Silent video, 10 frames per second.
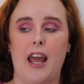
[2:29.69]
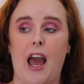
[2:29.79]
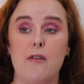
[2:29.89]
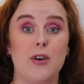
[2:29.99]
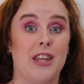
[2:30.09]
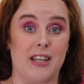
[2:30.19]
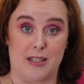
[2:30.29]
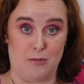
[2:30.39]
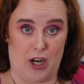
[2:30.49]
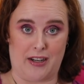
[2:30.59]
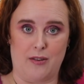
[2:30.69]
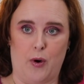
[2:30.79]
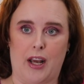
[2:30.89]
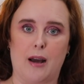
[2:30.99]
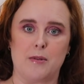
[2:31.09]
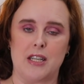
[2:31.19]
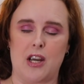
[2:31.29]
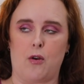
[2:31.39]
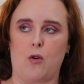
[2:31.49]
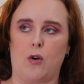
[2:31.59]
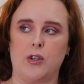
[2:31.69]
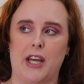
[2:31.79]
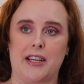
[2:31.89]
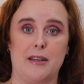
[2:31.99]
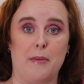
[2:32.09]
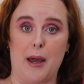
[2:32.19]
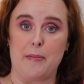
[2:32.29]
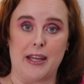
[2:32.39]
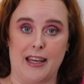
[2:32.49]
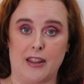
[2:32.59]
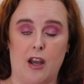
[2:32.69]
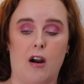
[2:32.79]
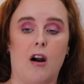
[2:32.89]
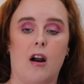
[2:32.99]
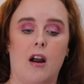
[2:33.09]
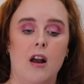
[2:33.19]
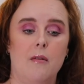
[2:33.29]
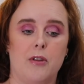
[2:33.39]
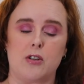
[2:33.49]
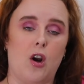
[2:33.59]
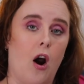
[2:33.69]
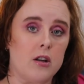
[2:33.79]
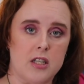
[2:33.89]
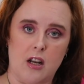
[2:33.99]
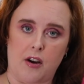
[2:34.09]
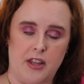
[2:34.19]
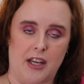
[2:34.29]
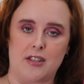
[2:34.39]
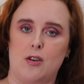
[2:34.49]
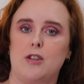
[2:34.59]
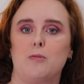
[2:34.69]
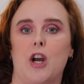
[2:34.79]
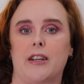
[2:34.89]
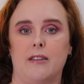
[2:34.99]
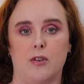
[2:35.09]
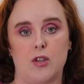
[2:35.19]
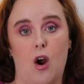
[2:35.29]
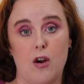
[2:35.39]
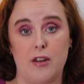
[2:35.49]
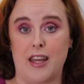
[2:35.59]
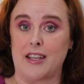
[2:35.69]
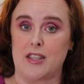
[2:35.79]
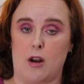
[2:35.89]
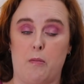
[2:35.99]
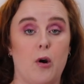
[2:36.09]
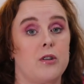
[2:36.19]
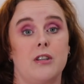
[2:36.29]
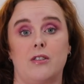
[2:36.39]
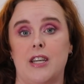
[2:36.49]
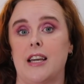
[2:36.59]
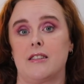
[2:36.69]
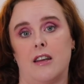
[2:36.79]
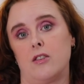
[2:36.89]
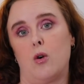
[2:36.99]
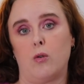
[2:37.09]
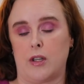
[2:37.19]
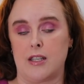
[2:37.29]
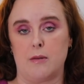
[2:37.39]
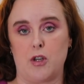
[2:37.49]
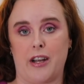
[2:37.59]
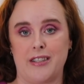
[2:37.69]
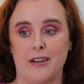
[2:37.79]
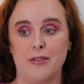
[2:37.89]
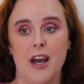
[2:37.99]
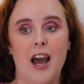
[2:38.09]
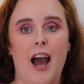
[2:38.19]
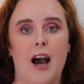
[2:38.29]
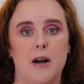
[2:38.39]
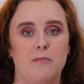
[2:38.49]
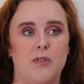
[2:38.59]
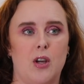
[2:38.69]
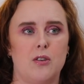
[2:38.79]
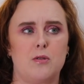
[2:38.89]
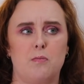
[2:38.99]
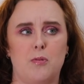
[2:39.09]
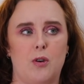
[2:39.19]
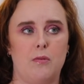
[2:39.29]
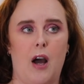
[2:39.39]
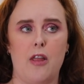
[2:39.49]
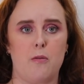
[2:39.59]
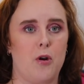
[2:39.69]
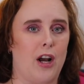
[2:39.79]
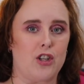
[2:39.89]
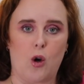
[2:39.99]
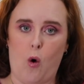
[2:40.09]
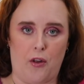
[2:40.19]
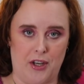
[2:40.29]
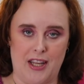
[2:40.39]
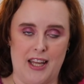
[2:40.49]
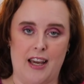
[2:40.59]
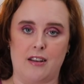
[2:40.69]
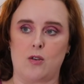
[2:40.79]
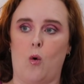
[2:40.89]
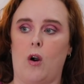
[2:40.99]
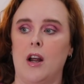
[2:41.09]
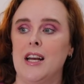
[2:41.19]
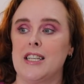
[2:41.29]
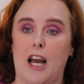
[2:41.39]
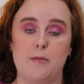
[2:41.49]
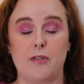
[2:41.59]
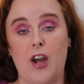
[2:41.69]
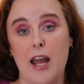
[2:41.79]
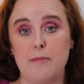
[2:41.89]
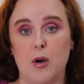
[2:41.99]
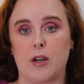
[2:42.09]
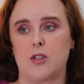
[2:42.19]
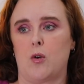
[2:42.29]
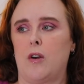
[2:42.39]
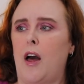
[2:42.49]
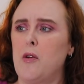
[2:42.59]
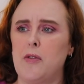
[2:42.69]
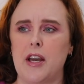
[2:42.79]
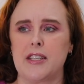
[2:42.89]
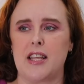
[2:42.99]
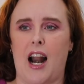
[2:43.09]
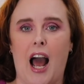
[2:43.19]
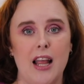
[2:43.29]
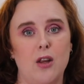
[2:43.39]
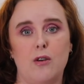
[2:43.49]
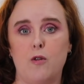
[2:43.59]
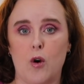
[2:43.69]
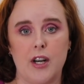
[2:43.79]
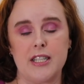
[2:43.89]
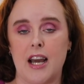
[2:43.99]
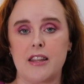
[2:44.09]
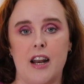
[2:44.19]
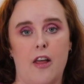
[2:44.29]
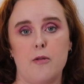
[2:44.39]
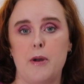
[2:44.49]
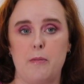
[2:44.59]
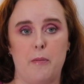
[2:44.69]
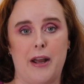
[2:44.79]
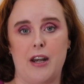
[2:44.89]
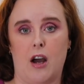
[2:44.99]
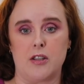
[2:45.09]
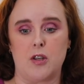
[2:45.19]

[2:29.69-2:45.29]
Everything is subjective when it comes to tarot and oracle decks, in my opinion. There are, there's cardstock things that are subjective, there's art things that are personal taste and totally subjective. Um, there's other production quality things or types of guidebooks or other things that I look for in a deck that other people might not.